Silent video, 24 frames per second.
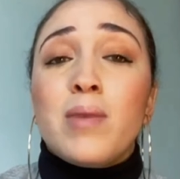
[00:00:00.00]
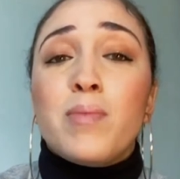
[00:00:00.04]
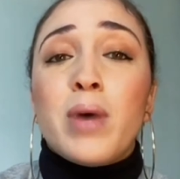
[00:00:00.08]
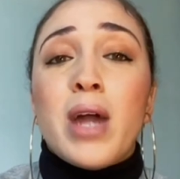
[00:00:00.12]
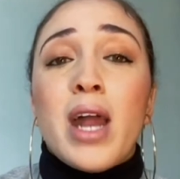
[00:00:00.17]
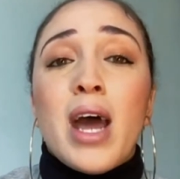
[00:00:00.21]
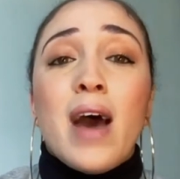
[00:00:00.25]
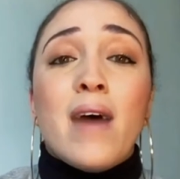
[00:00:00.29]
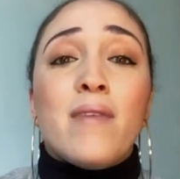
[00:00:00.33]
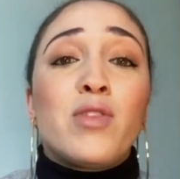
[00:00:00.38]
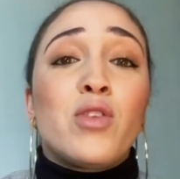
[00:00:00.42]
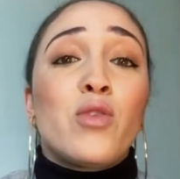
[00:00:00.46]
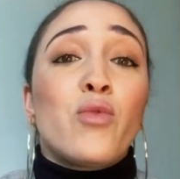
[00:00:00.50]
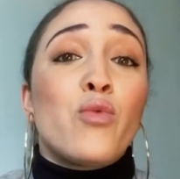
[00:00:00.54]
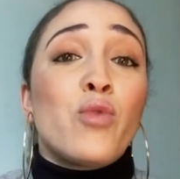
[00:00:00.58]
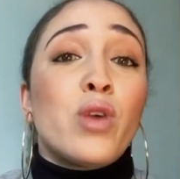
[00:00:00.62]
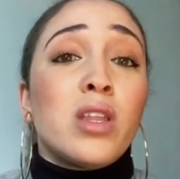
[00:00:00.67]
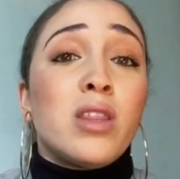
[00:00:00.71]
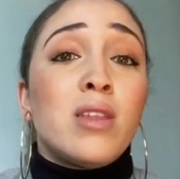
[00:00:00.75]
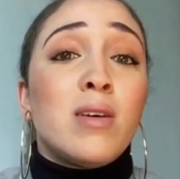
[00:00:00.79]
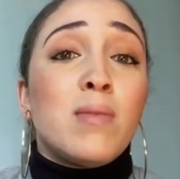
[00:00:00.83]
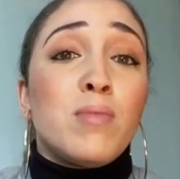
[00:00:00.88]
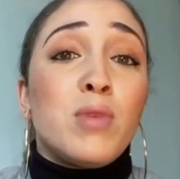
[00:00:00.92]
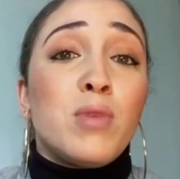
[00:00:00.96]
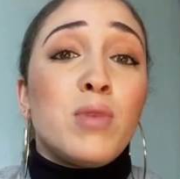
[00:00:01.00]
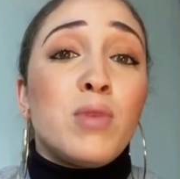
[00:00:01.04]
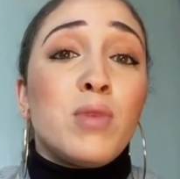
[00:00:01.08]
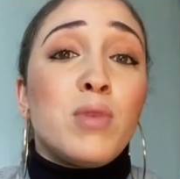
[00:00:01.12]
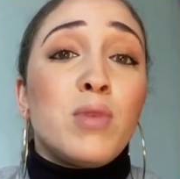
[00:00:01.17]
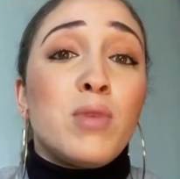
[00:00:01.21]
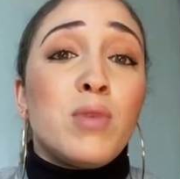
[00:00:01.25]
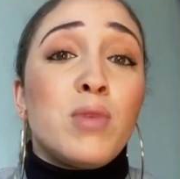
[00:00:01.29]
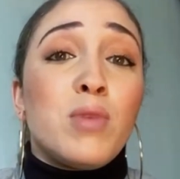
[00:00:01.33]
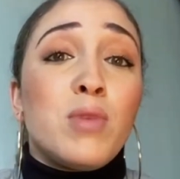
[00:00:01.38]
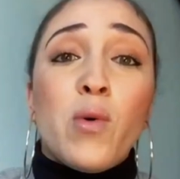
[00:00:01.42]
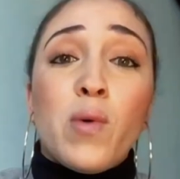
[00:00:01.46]
but have the rhythm you
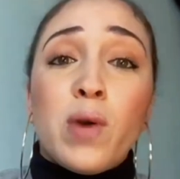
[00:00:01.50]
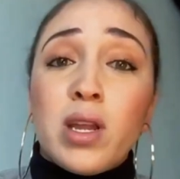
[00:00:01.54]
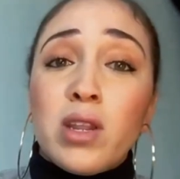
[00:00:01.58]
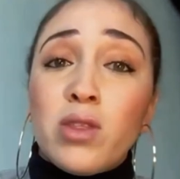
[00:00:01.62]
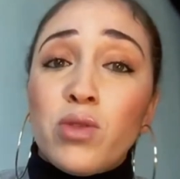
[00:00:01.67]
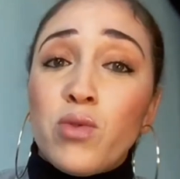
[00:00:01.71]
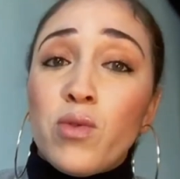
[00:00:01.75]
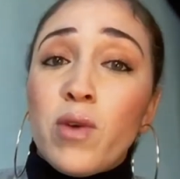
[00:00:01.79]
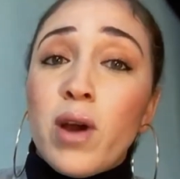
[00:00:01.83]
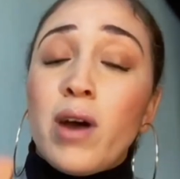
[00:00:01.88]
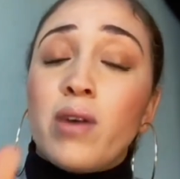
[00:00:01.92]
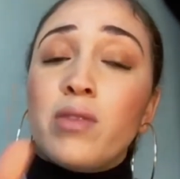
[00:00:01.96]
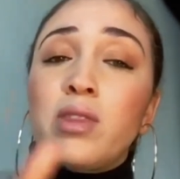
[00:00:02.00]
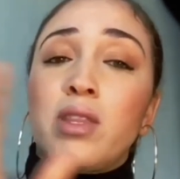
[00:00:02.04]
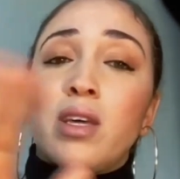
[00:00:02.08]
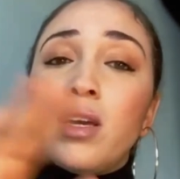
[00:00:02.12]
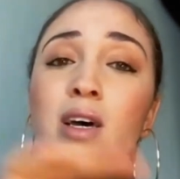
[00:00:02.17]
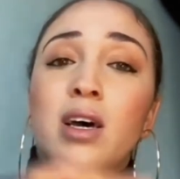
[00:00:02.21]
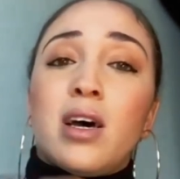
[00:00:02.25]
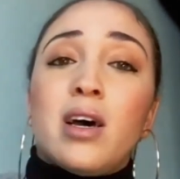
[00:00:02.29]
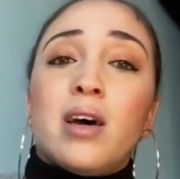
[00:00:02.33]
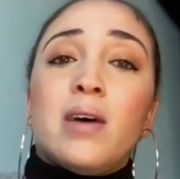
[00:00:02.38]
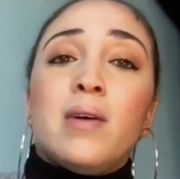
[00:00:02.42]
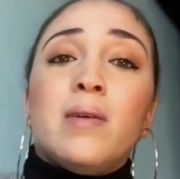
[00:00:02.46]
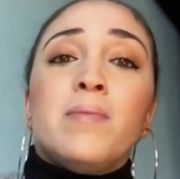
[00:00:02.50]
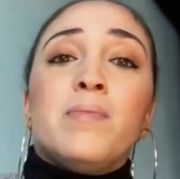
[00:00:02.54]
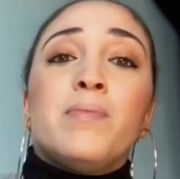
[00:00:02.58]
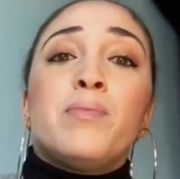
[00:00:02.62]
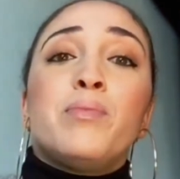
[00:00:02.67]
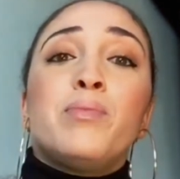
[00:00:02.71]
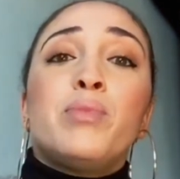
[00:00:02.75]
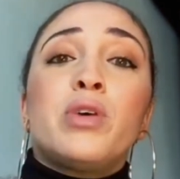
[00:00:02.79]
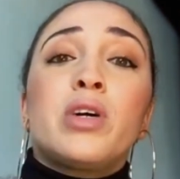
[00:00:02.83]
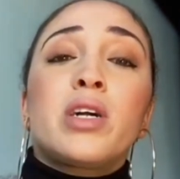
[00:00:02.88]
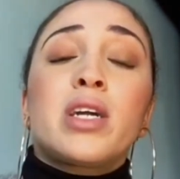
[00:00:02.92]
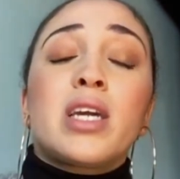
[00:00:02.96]
have going throughout the
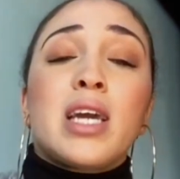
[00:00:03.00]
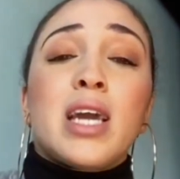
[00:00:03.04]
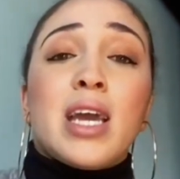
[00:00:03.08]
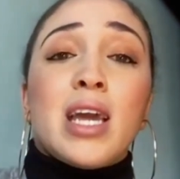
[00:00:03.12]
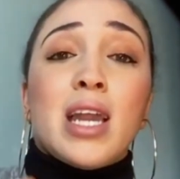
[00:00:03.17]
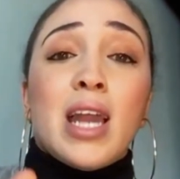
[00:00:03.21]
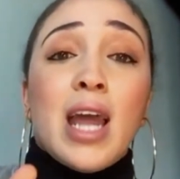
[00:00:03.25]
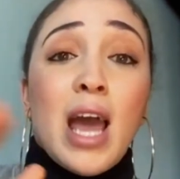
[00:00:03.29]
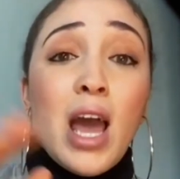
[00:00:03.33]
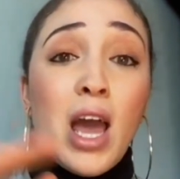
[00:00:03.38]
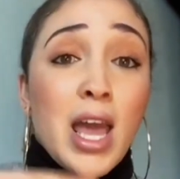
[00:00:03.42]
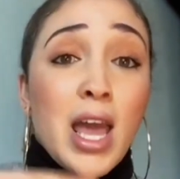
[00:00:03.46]
book and